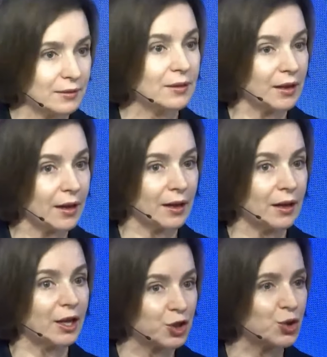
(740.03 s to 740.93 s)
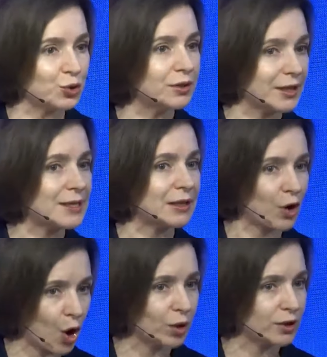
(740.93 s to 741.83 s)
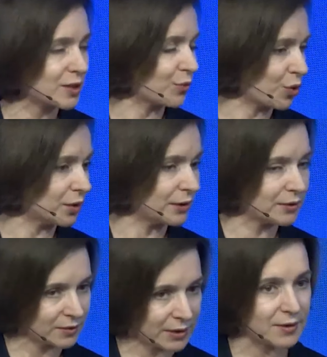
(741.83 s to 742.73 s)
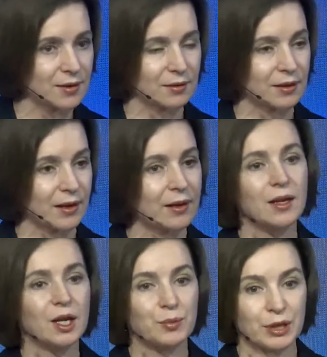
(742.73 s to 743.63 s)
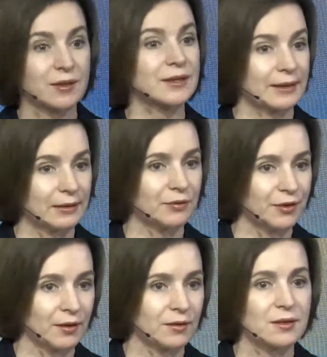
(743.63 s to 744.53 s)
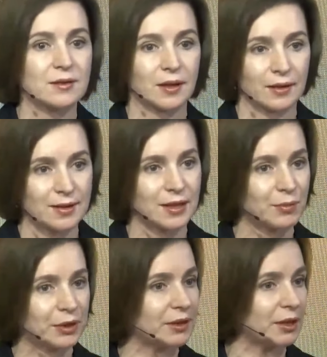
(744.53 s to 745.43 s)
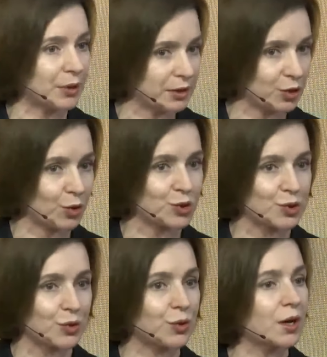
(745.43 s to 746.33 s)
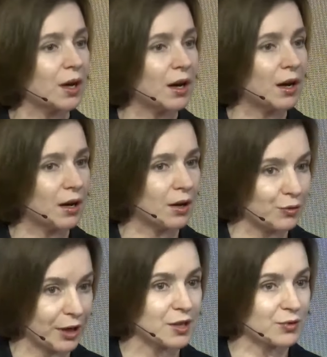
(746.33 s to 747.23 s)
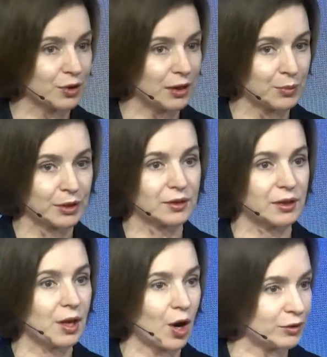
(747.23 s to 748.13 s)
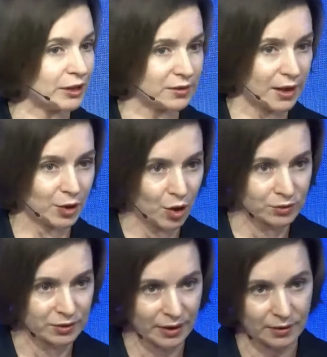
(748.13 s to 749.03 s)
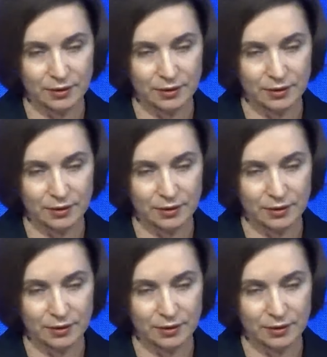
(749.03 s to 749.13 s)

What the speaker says: It should receive all the support that it needs today, because it defends its liberty, but it also fights for the liberty of the entire continent.